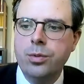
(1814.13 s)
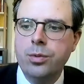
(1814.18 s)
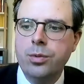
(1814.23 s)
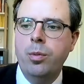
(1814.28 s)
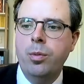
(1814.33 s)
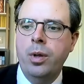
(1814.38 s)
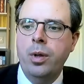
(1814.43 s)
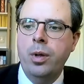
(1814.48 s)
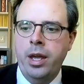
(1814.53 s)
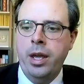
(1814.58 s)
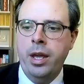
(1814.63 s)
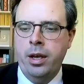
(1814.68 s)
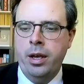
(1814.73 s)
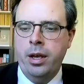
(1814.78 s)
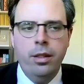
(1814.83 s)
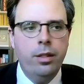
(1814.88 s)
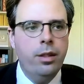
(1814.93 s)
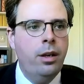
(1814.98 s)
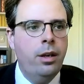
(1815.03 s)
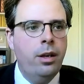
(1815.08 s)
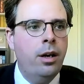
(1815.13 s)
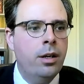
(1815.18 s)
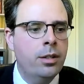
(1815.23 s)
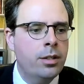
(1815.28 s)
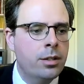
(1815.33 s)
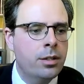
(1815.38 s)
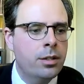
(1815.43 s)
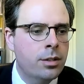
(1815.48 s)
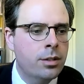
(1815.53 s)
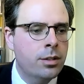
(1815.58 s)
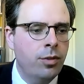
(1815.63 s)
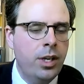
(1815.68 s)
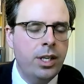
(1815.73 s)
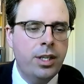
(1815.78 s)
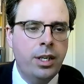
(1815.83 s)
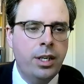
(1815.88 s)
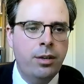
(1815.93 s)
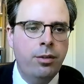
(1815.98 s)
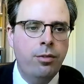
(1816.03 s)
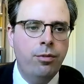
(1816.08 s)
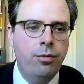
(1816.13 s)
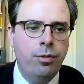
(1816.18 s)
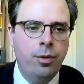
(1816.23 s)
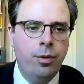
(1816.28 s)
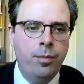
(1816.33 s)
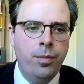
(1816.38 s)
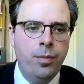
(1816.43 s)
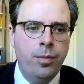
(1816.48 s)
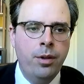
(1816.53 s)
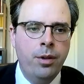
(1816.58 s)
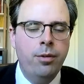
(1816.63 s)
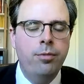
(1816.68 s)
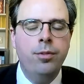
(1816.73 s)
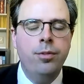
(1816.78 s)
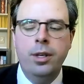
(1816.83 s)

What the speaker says: we will hear the last reading from the